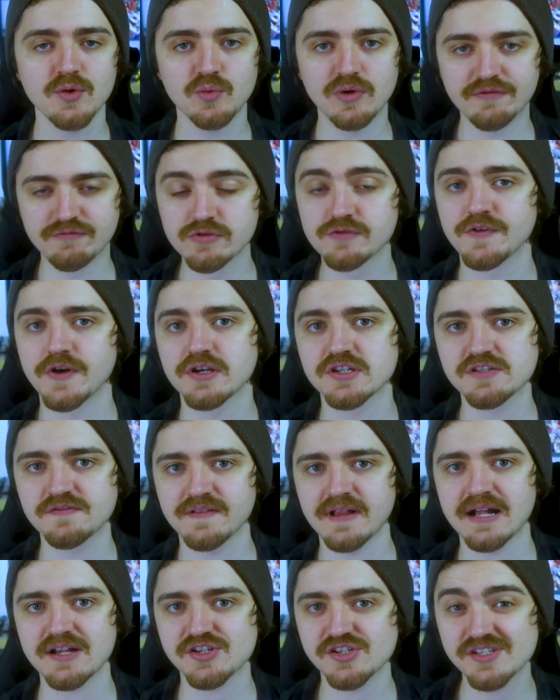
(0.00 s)
with Reverse
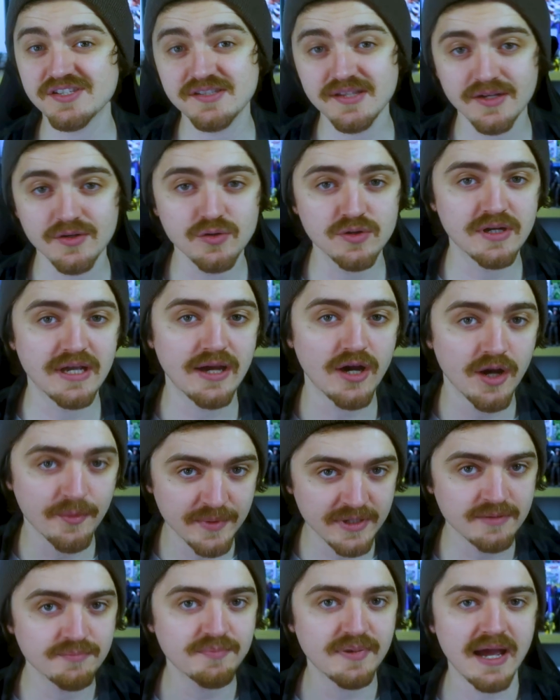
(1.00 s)
Flash still
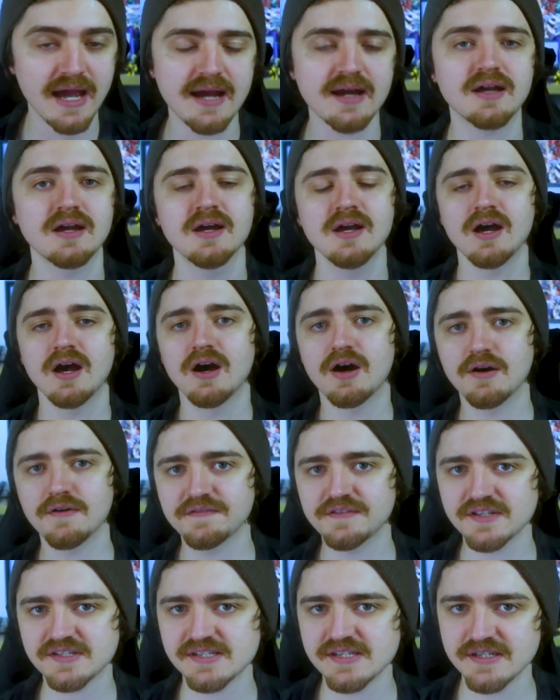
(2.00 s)
coming back
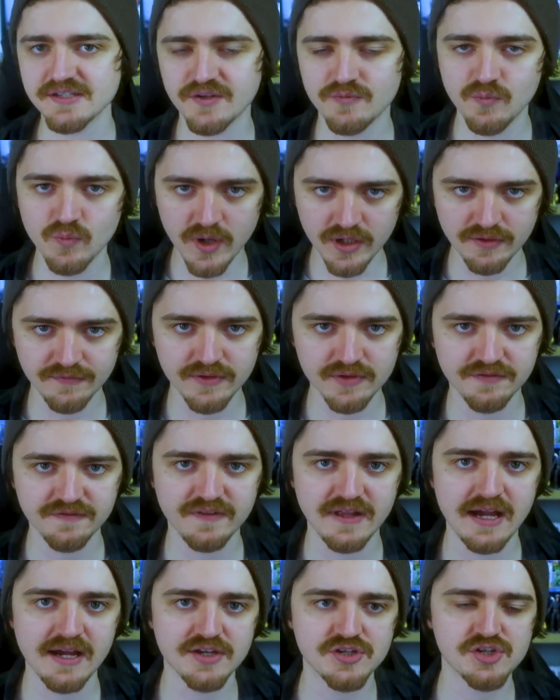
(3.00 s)
after season one of The
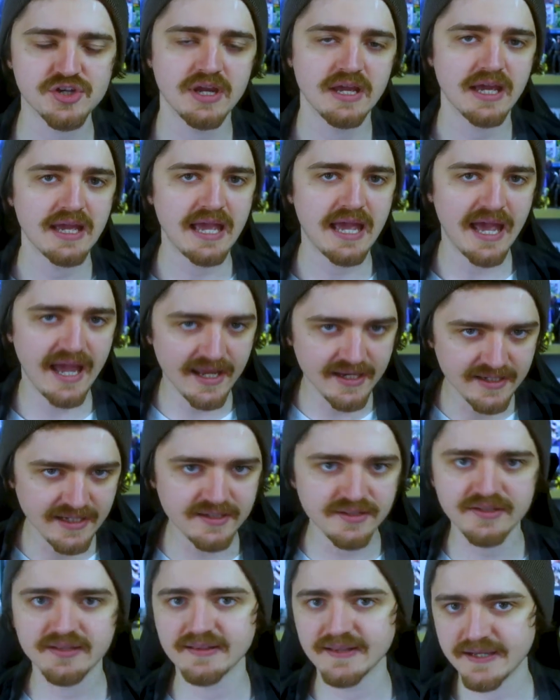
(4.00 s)
Flash and
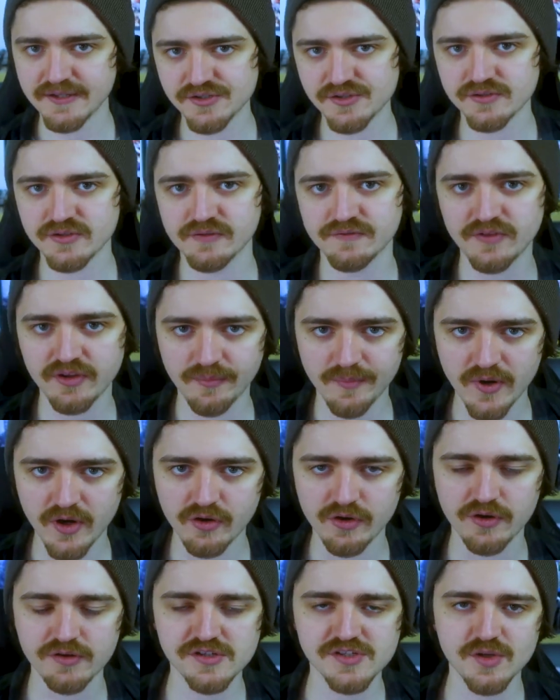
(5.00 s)
into Legends of
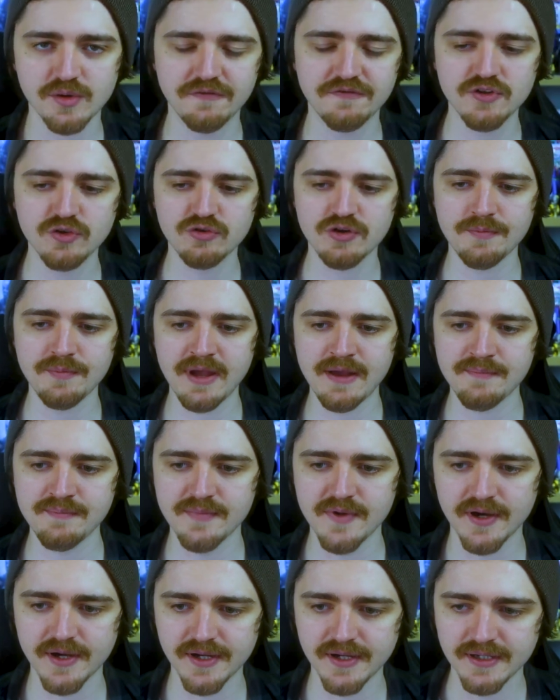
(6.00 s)
Tomorrow. So if you
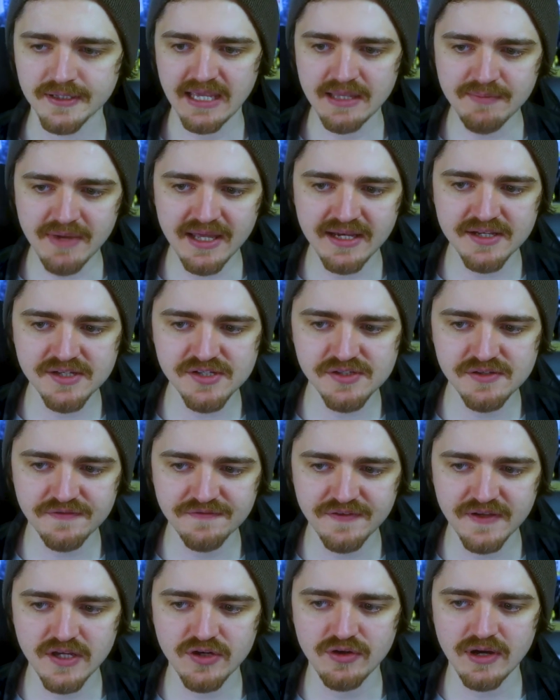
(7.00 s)
remember, he managed to
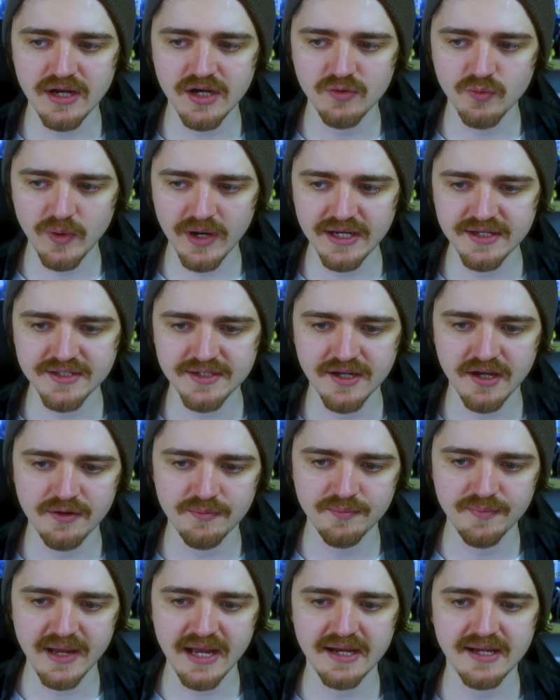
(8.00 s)
figure out a way to
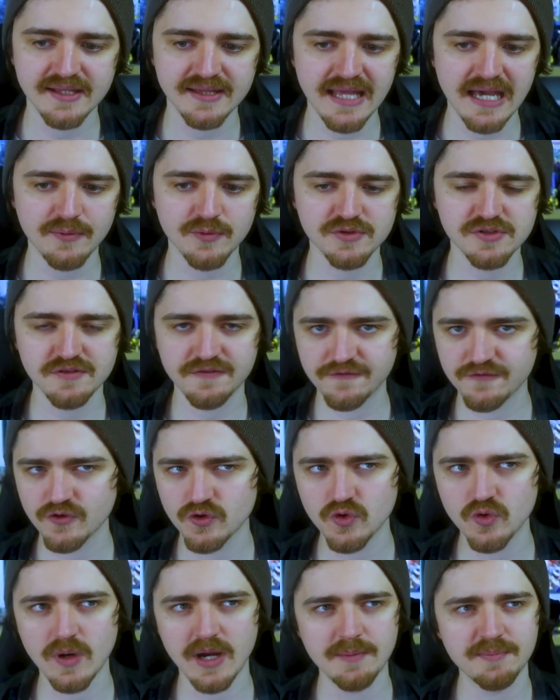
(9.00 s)
come back, and that was
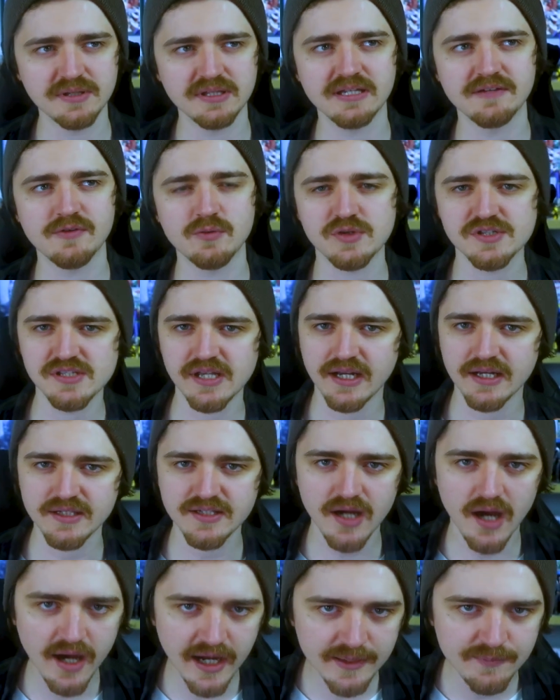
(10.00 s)
through, I believe it was like a
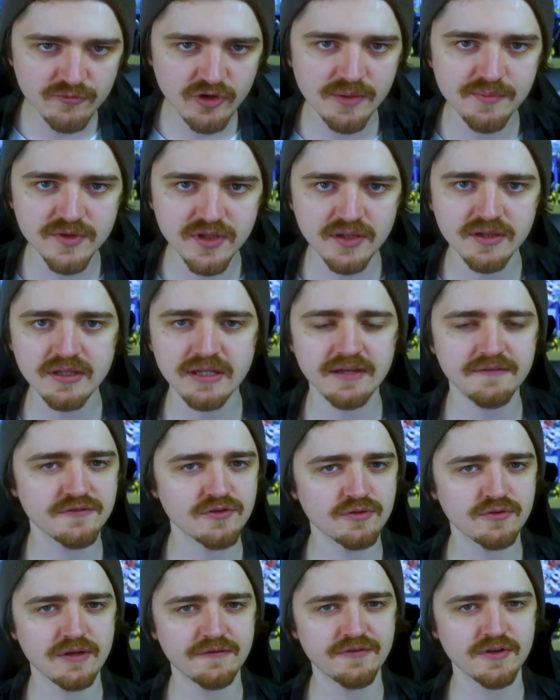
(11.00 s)
time remnant, if
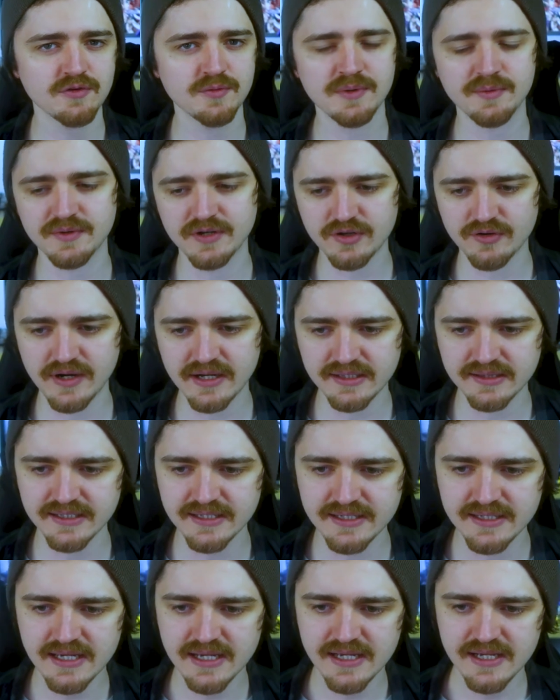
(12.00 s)
you if I remember
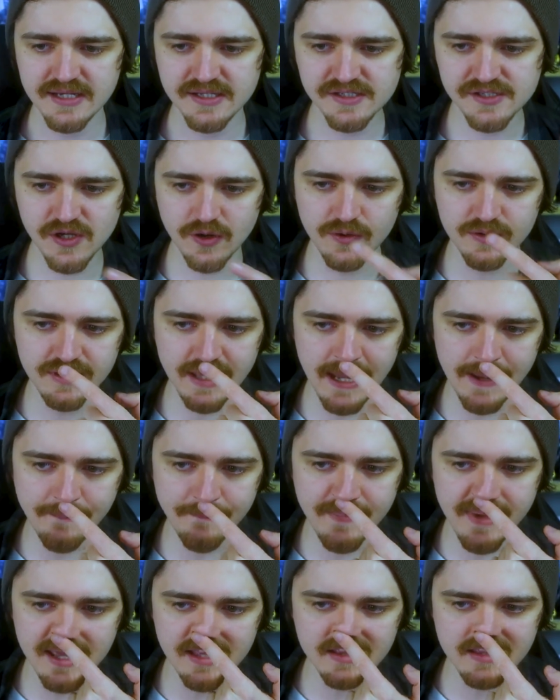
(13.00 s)
correctly. So that
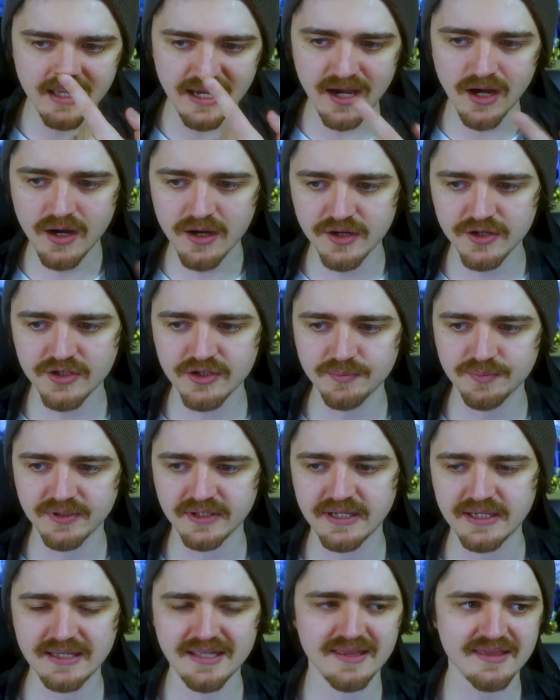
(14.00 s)
meant that
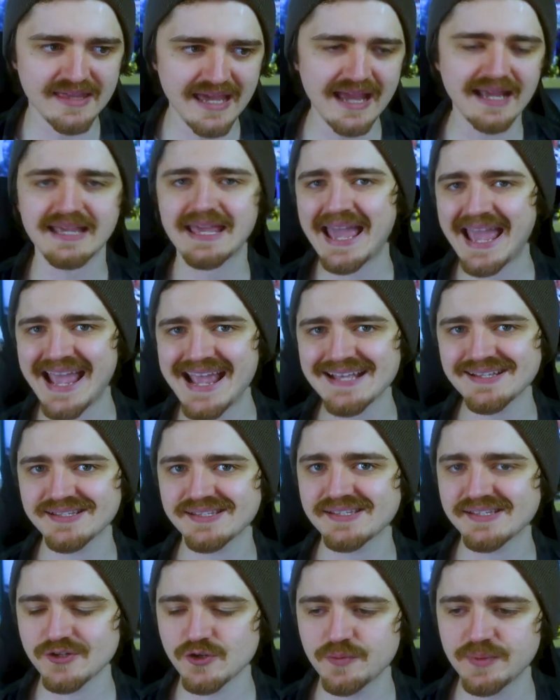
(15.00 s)
arguably that can
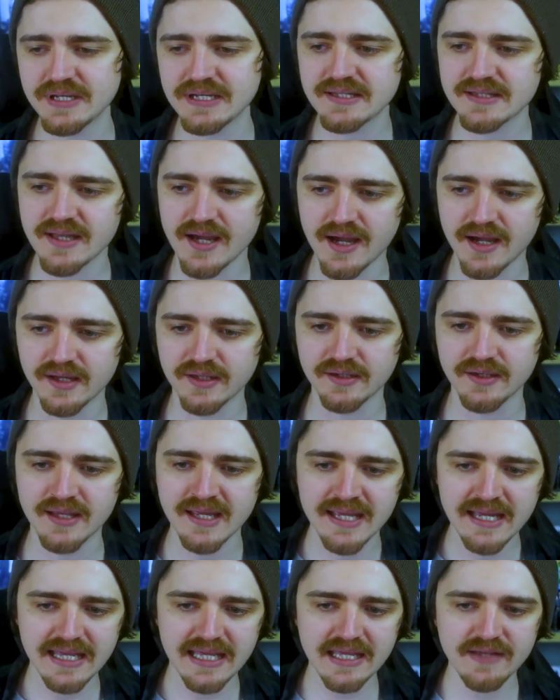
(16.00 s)
still be done,
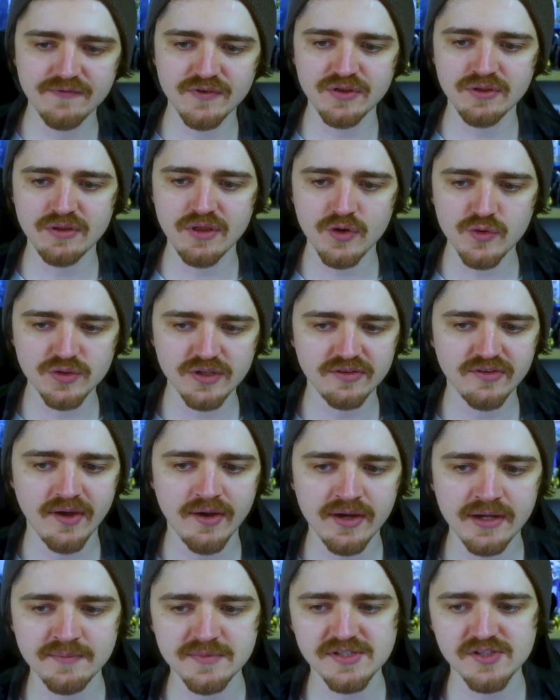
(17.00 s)
even though the
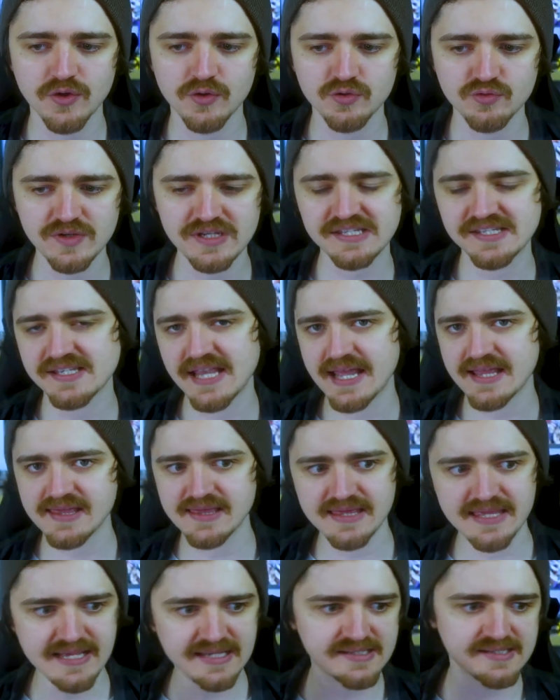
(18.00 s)
time stone reset
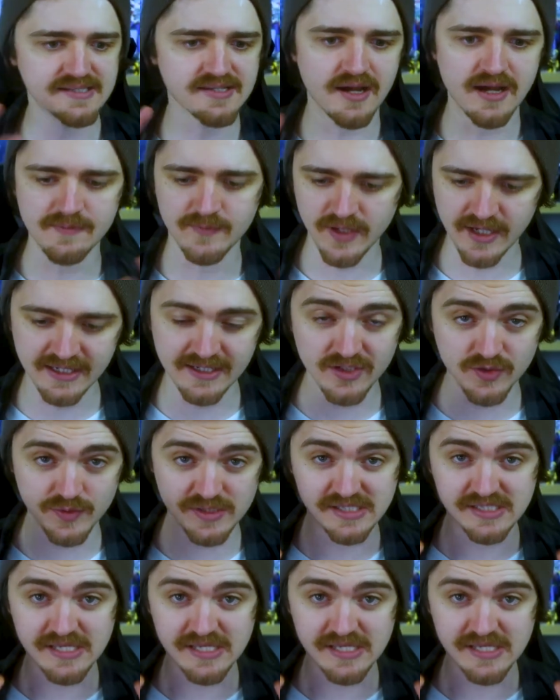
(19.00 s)
this timeline into a